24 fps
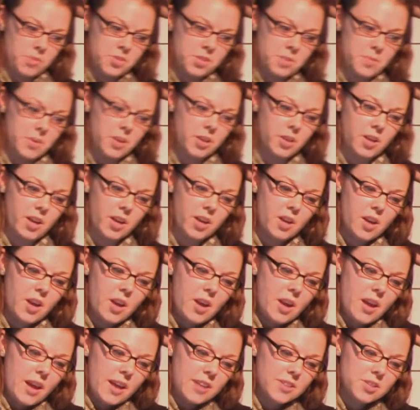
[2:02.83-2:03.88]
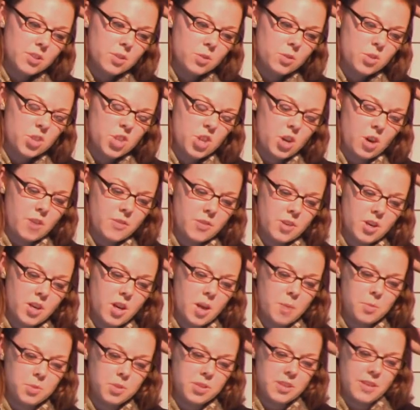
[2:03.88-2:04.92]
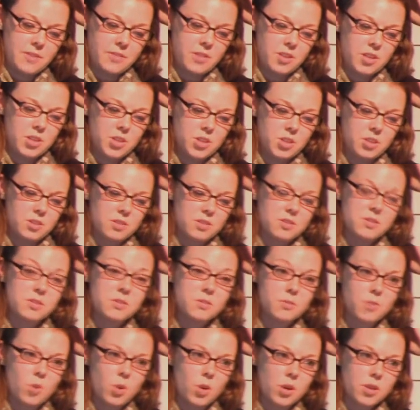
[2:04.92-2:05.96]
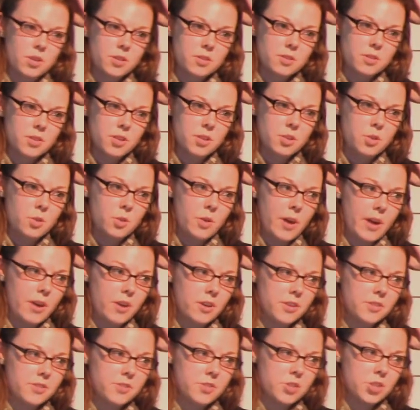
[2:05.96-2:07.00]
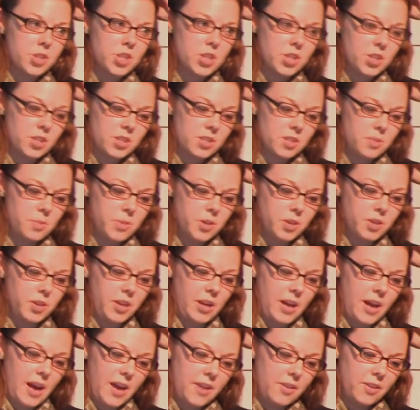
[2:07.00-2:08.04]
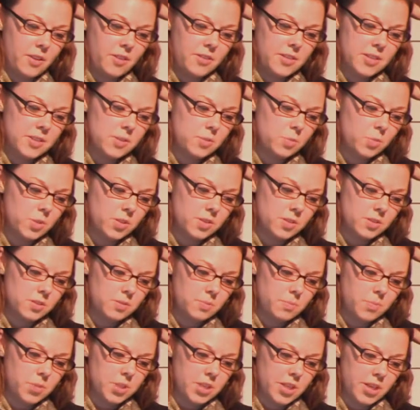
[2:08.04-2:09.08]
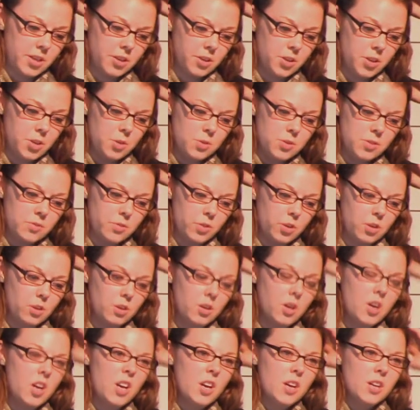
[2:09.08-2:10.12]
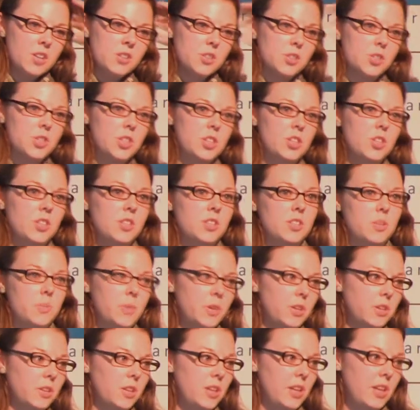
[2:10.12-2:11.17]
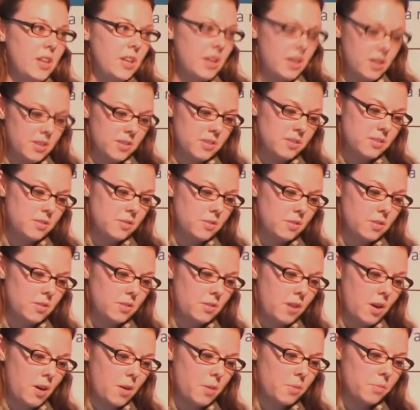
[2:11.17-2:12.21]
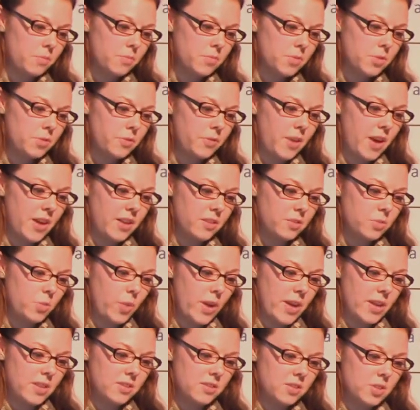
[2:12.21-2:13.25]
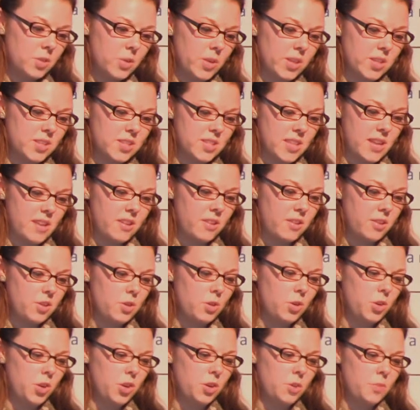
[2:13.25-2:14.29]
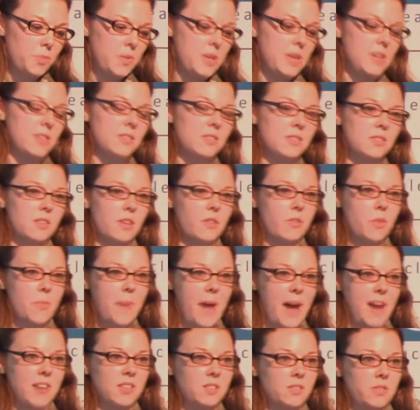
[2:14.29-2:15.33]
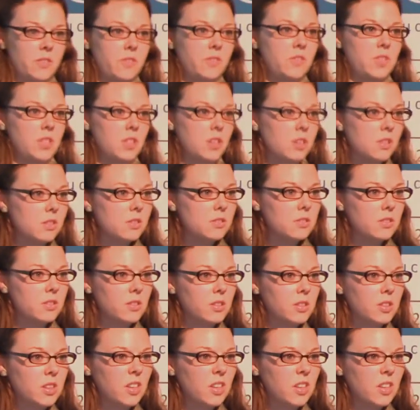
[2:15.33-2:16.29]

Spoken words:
of stability. And so she offered a couple definitions for the new era of strategic stability. I thought this was particularly useful. Strategic stability is to find ways to extend the nuclear peace of the past 50 years.